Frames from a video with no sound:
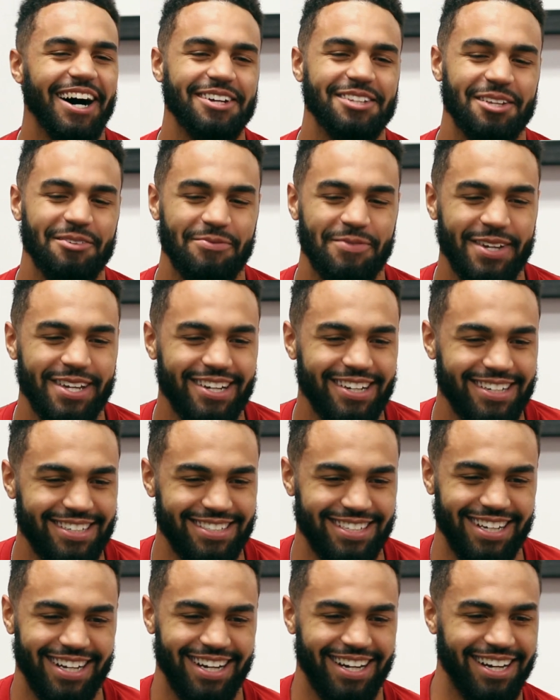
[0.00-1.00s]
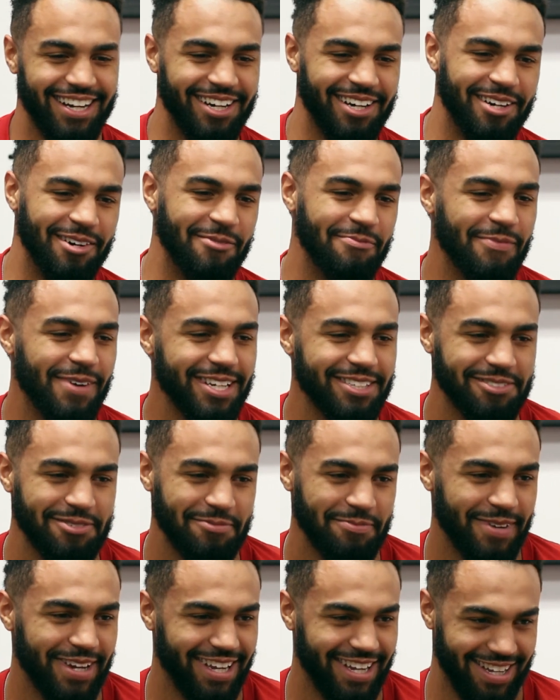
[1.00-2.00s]
Otha Peters,
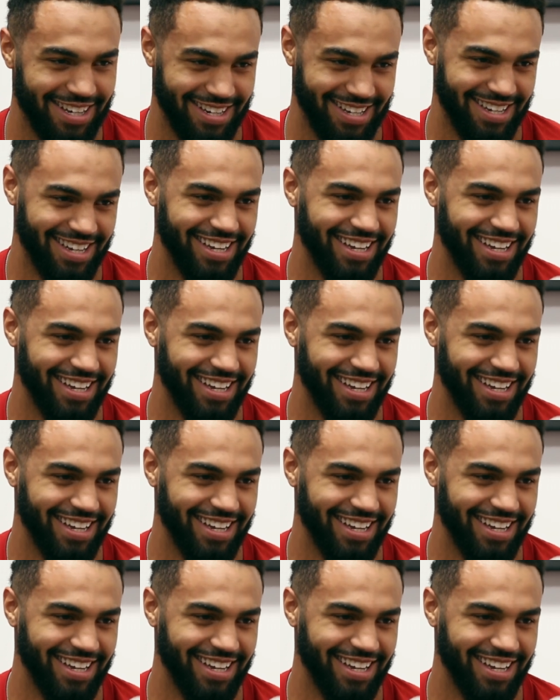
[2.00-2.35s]
muscle man.